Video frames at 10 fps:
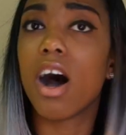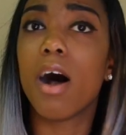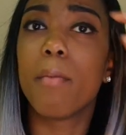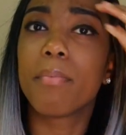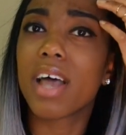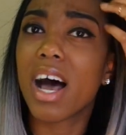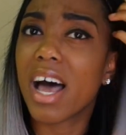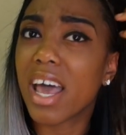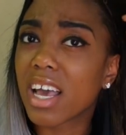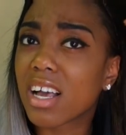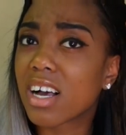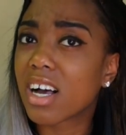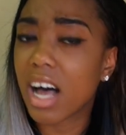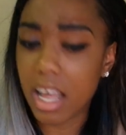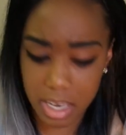I
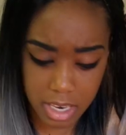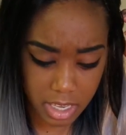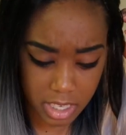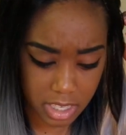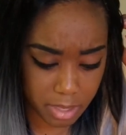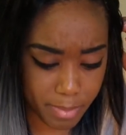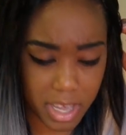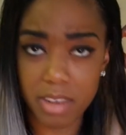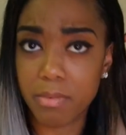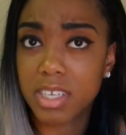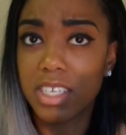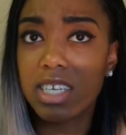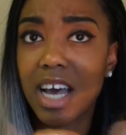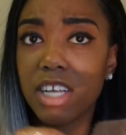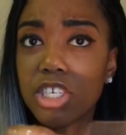cut this bit was
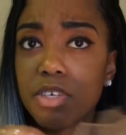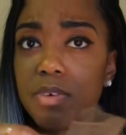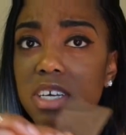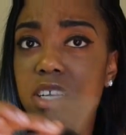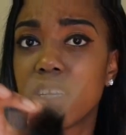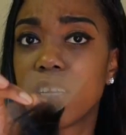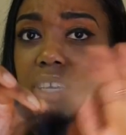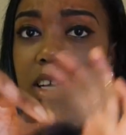attached to it.